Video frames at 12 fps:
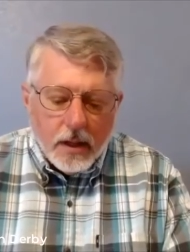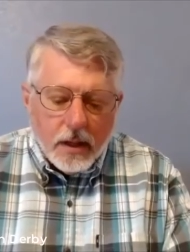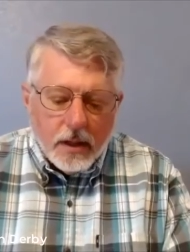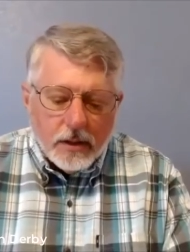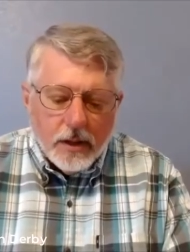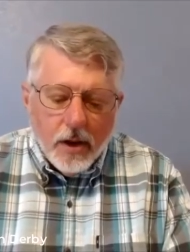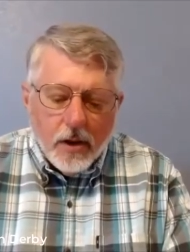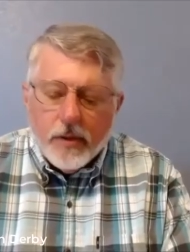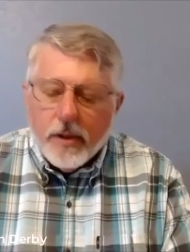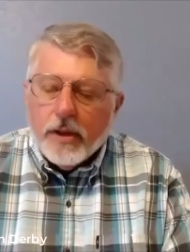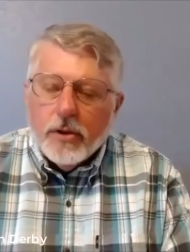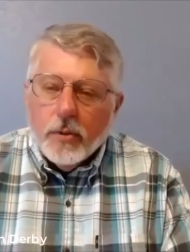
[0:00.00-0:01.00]
Know
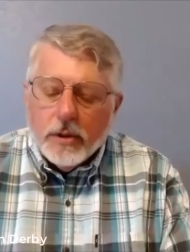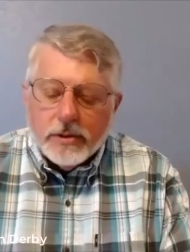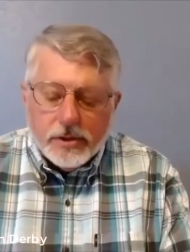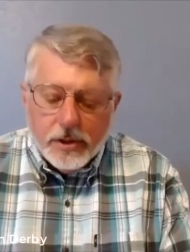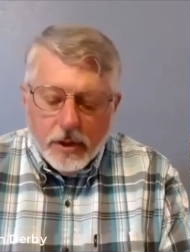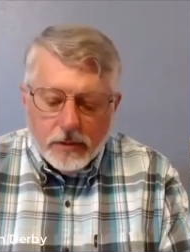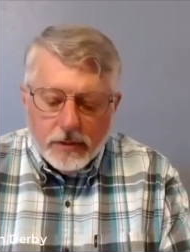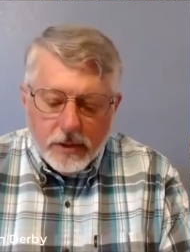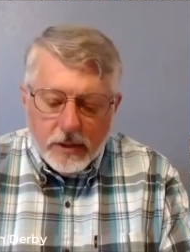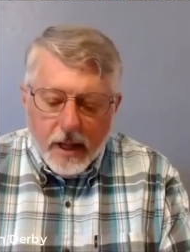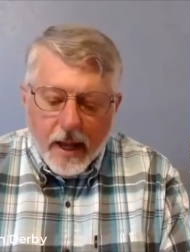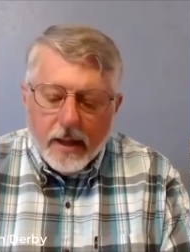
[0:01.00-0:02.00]
that you are
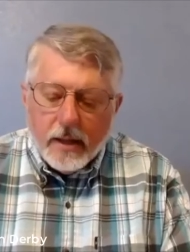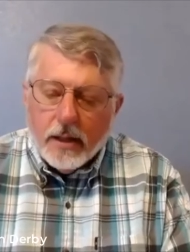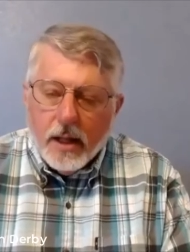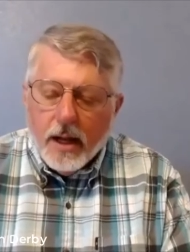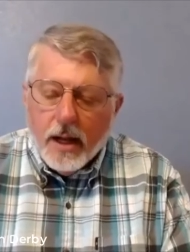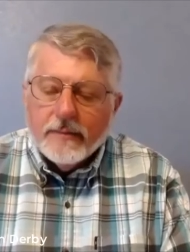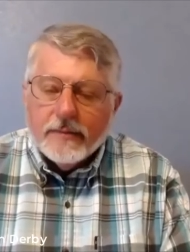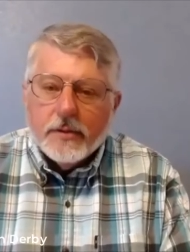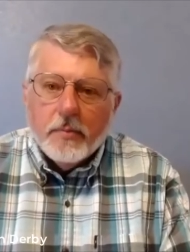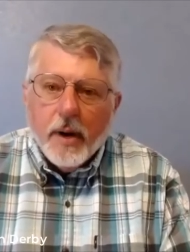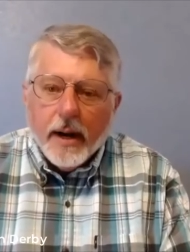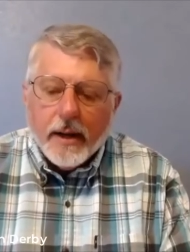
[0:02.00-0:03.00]
chosen and loved
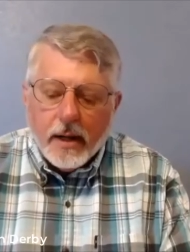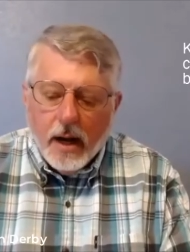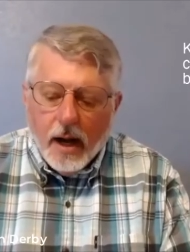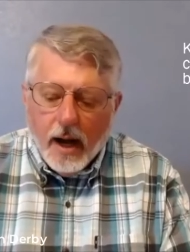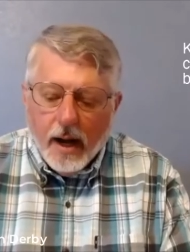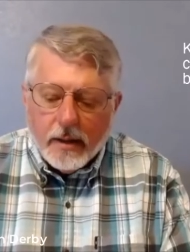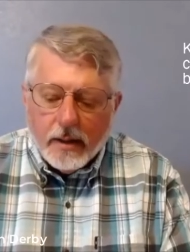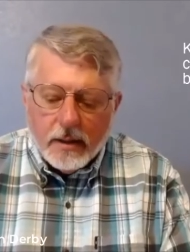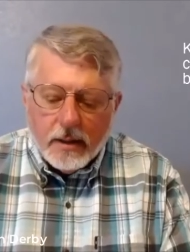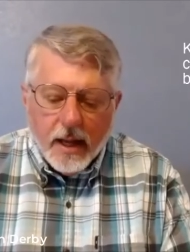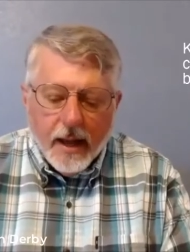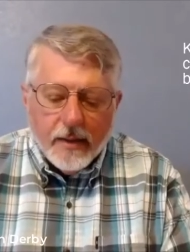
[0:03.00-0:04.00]
by God,
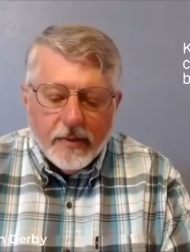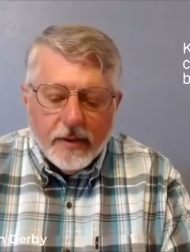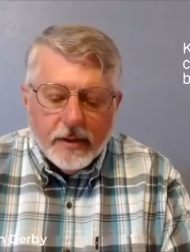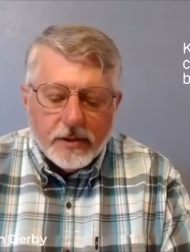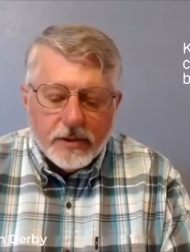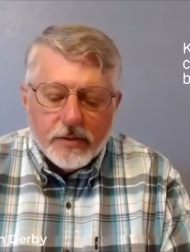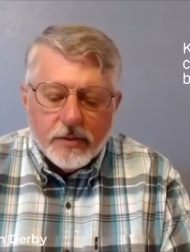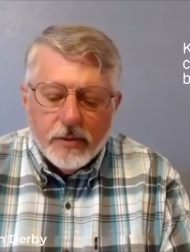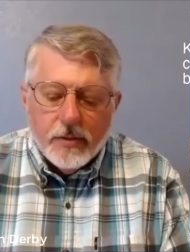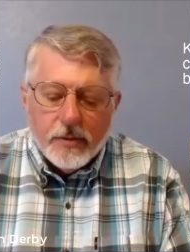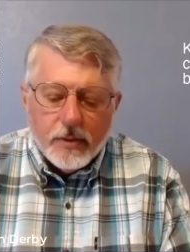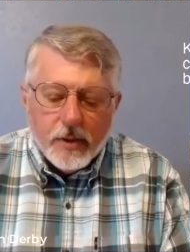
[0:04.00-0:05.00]
and this
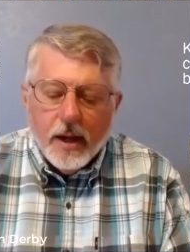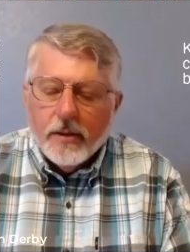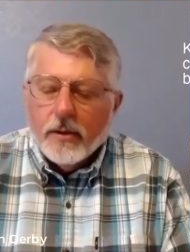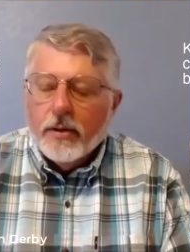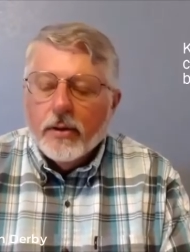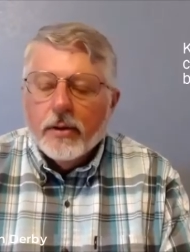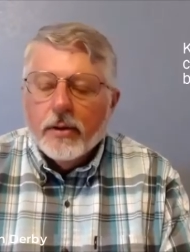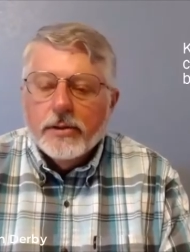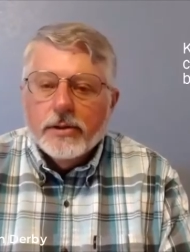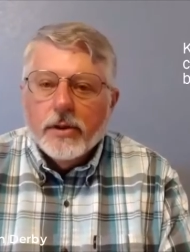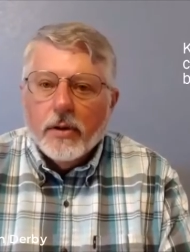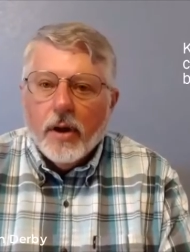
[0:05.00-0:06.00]
truth undergirds
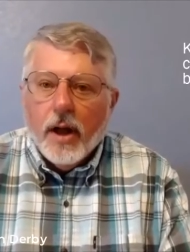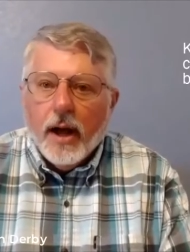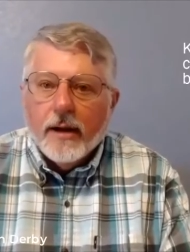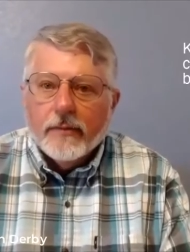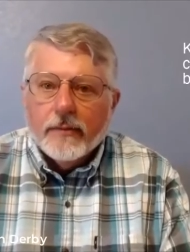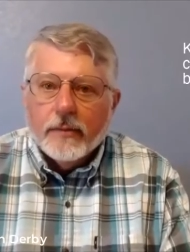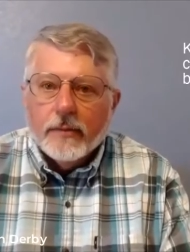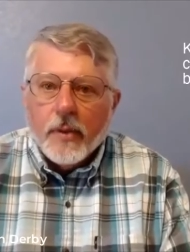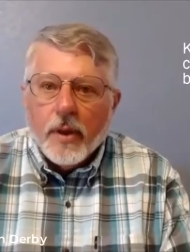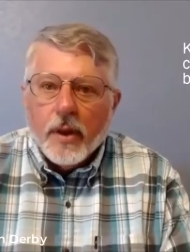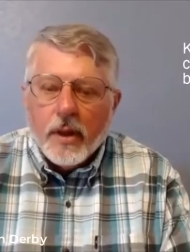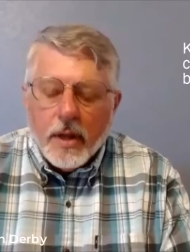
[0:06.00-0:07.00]
your life.
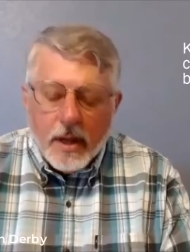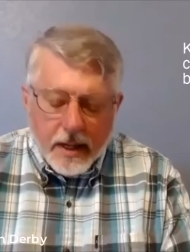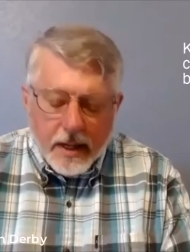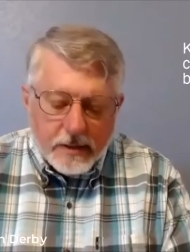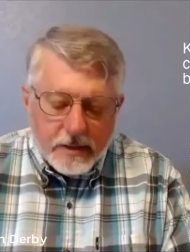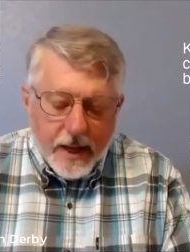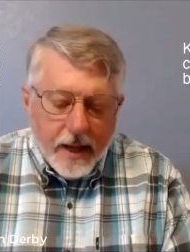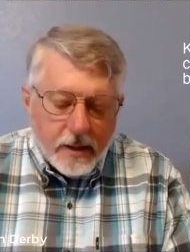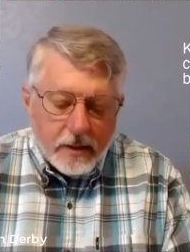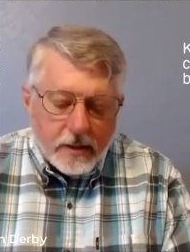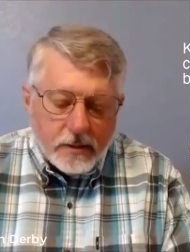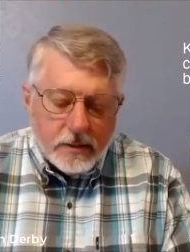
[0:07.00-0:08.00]
Is that
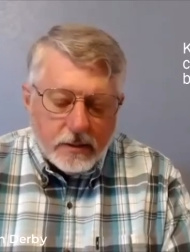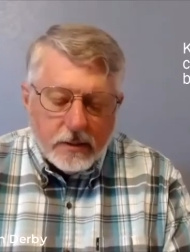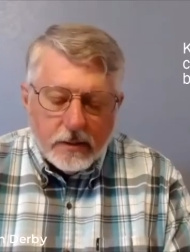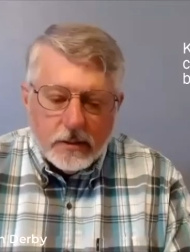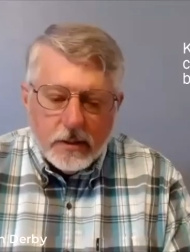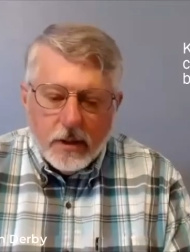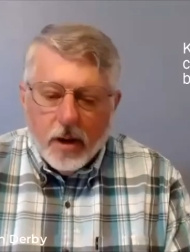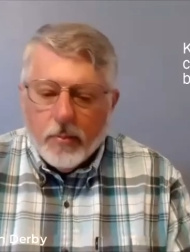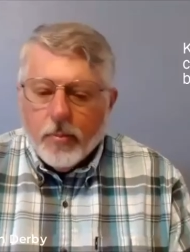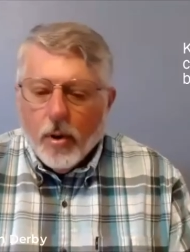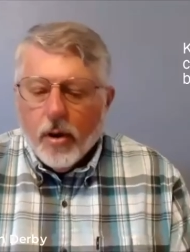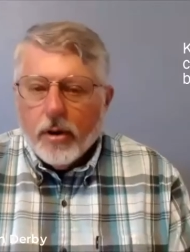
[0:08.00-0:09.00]
a
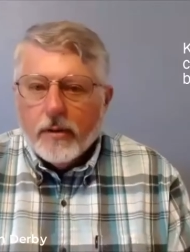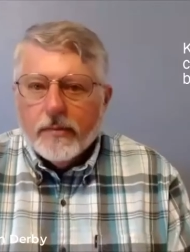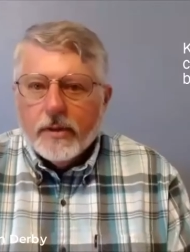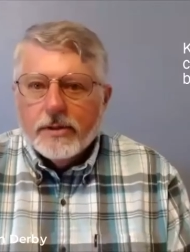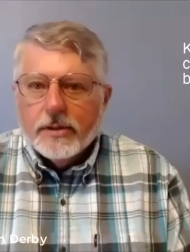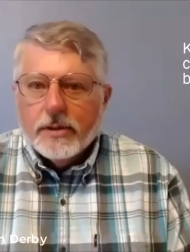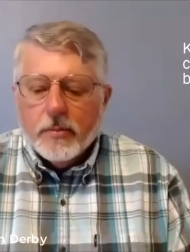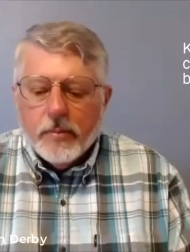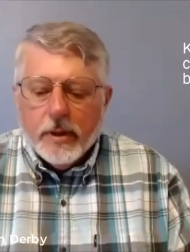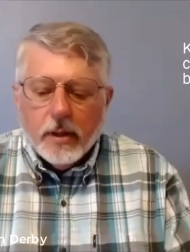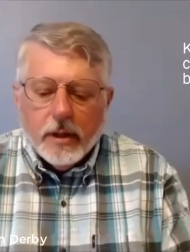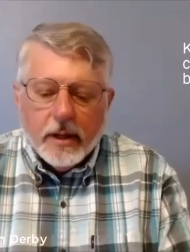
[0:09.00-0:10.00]
part of the
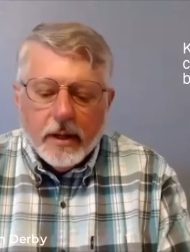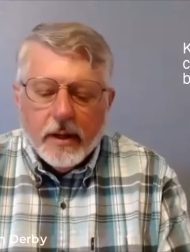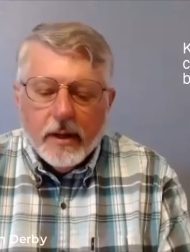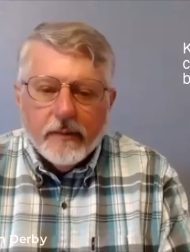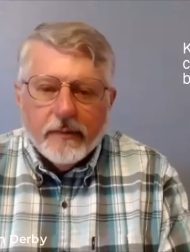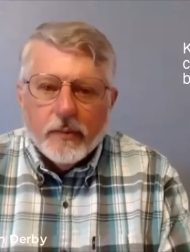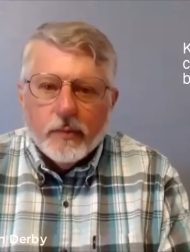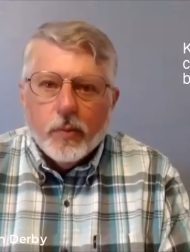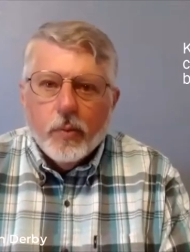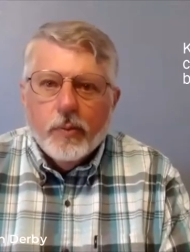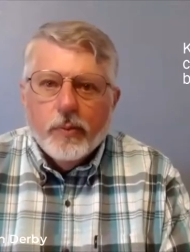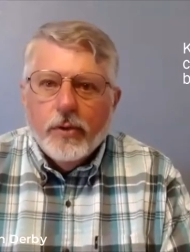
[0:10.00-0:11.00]
stability of
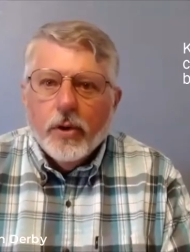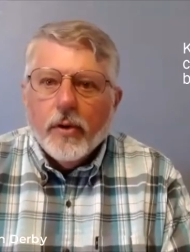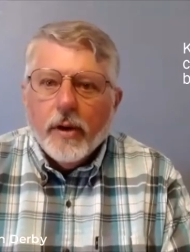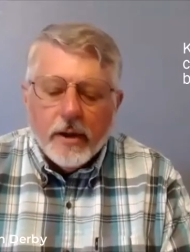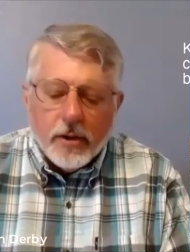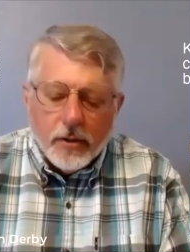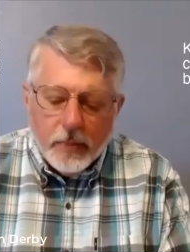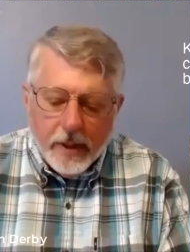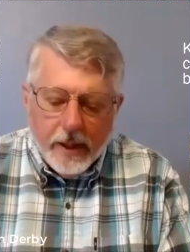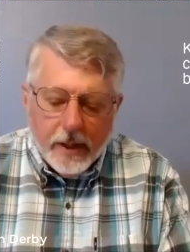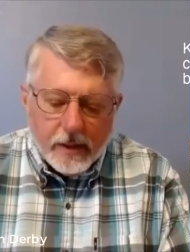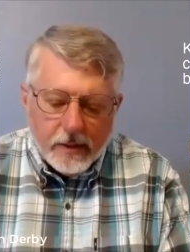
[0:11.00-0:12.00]
your inner
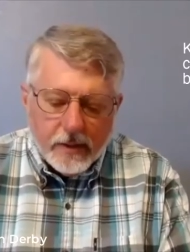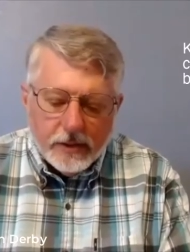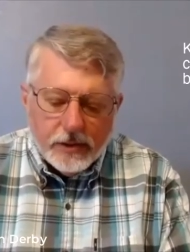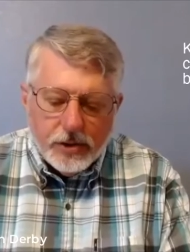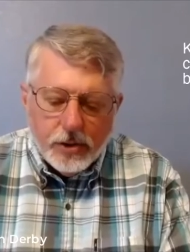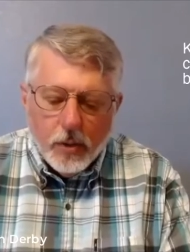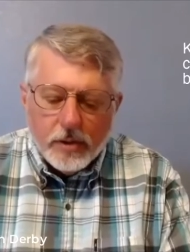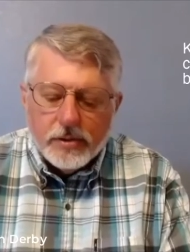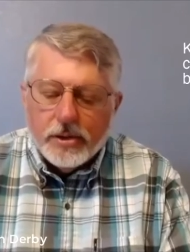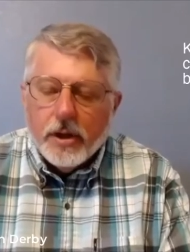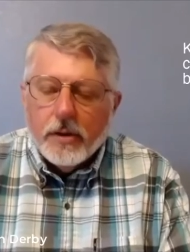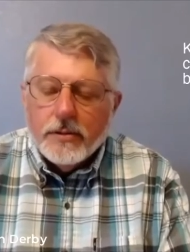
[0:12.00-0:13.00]
being, that you are
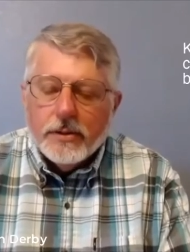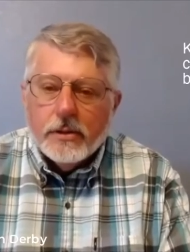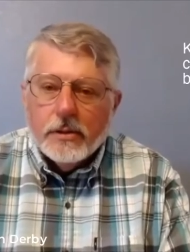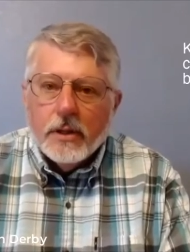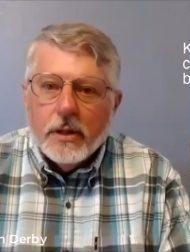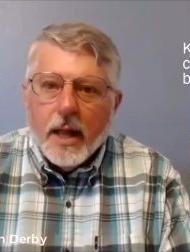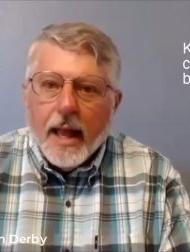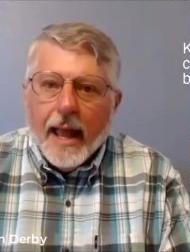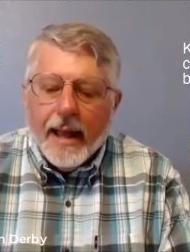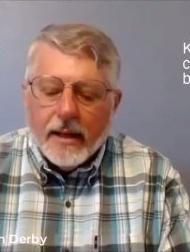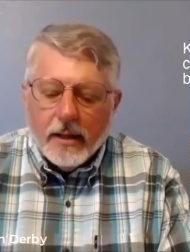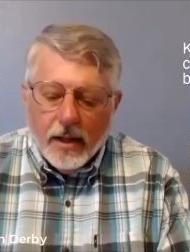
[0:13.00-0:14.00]
chosen
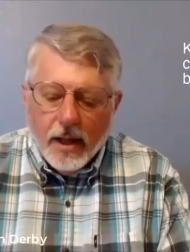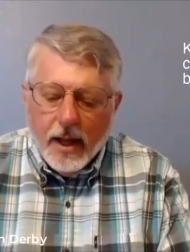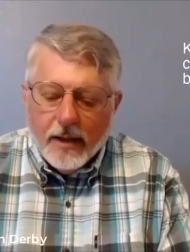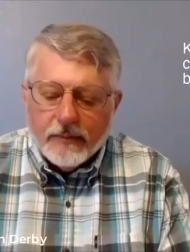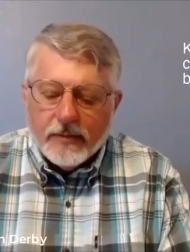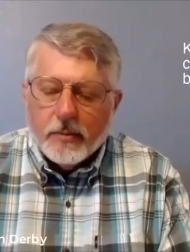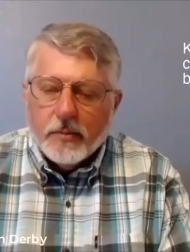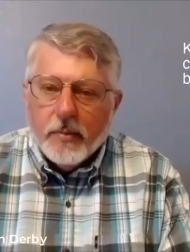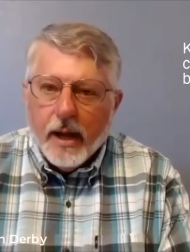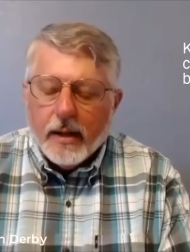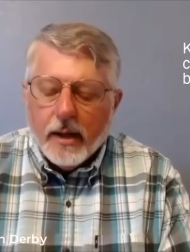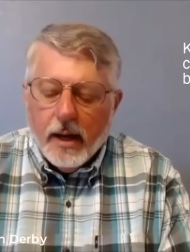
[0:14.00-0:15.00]
and loved by
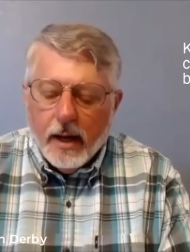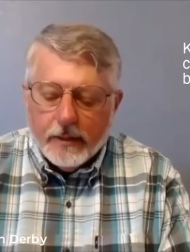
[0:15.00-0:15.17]
God?